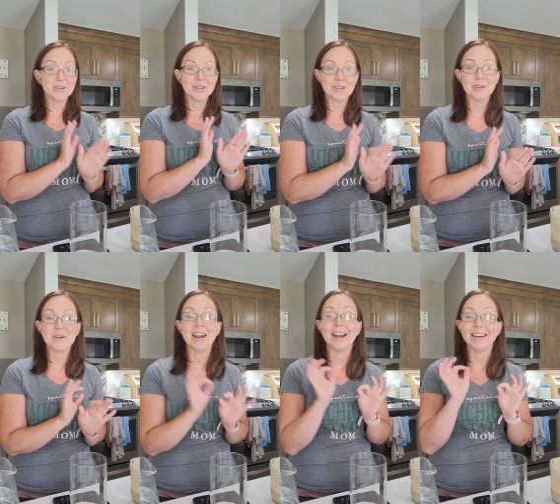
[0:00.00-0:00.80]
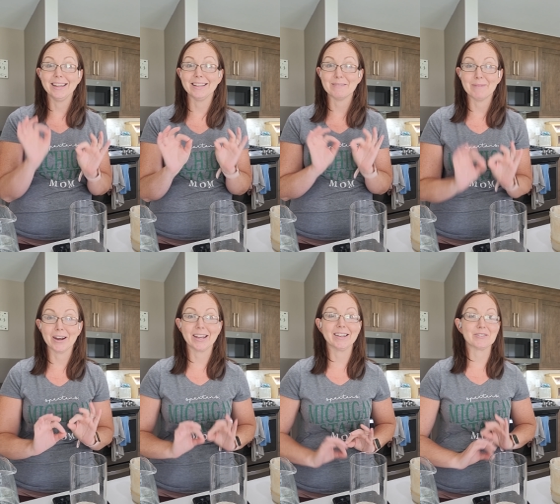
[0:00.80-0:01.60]
1:2, and I need to
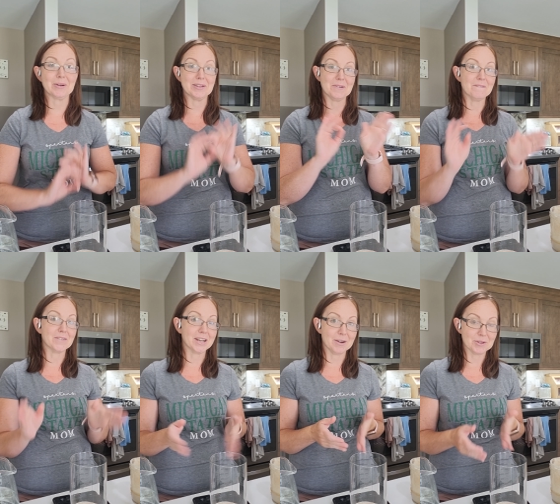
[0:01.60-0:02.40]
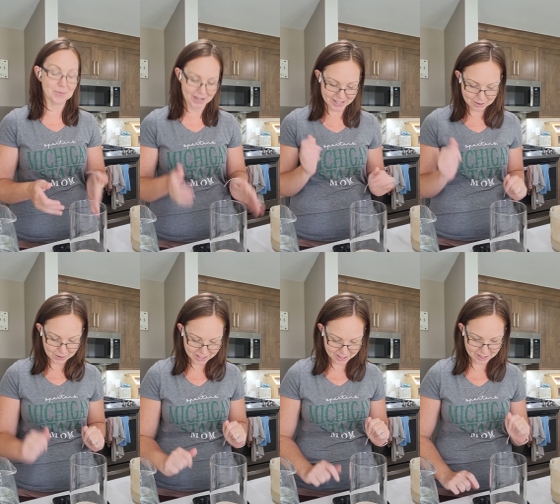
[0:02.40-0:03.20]
mark it so I don't forget which one I did
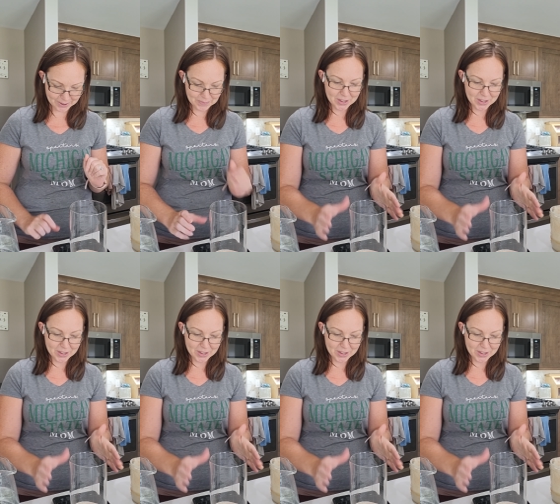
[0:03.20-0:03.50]
which.